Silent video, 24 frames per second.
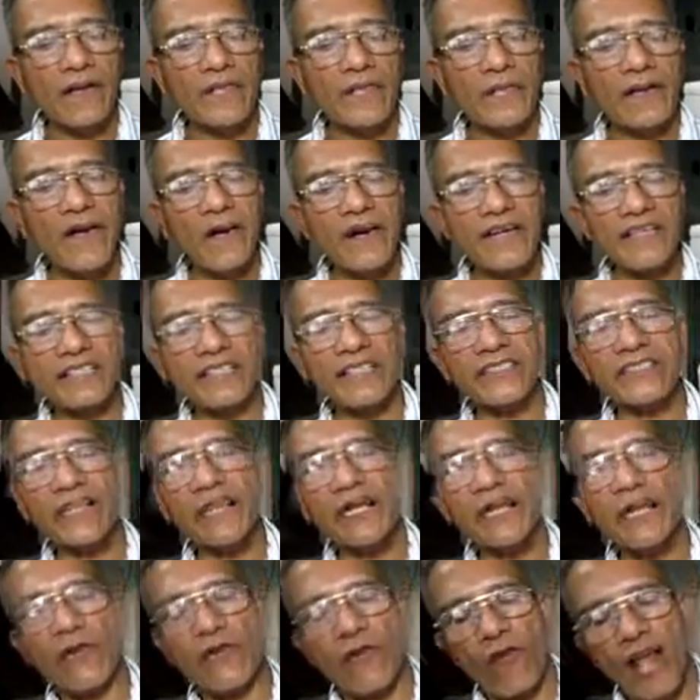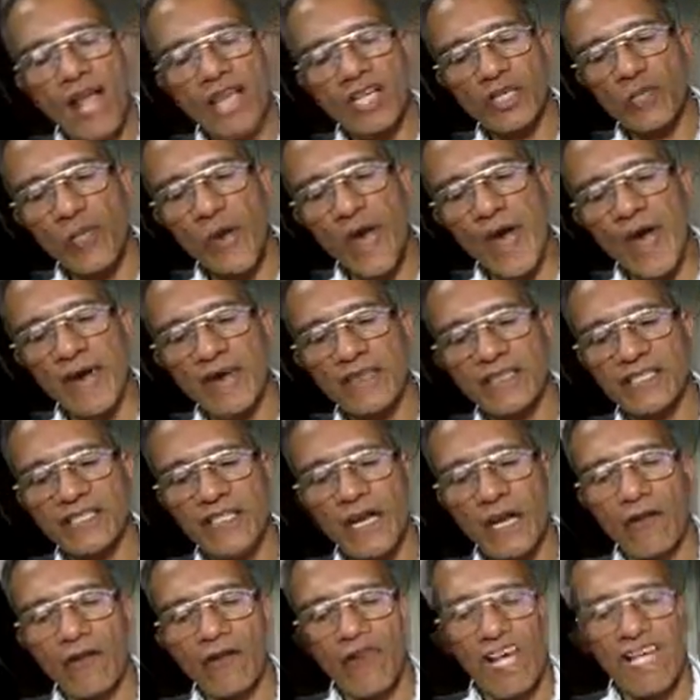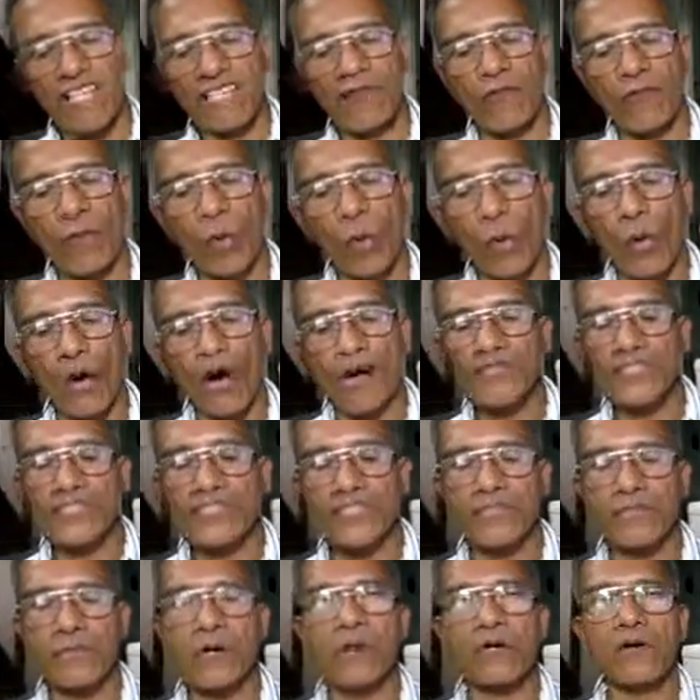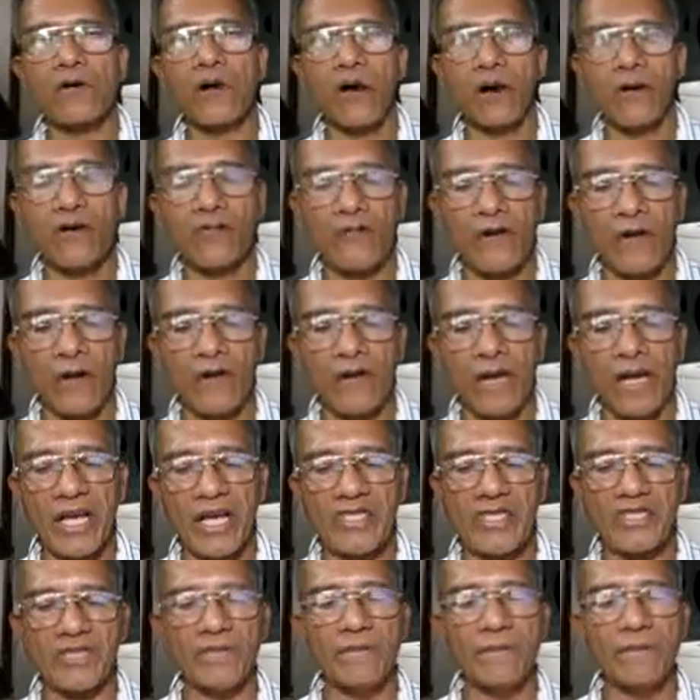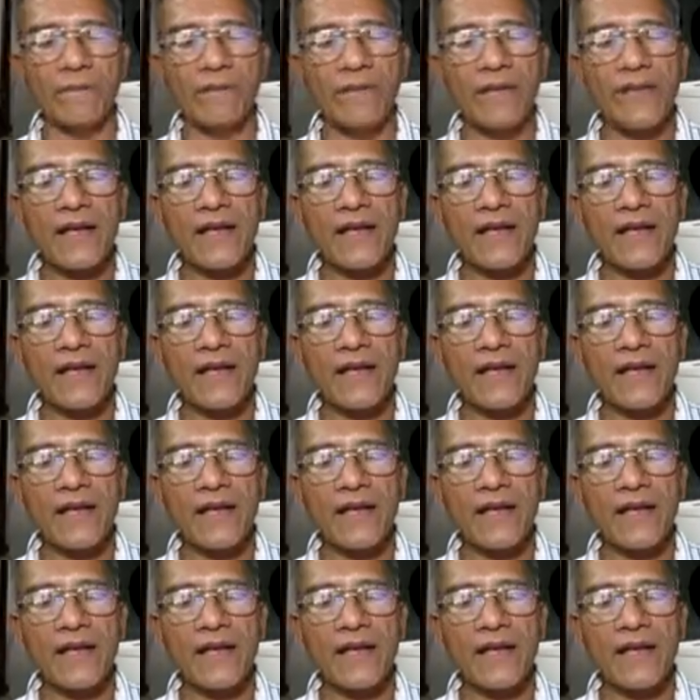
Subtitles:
There are certainly flashbacks and flash forwards in the book of Revelation,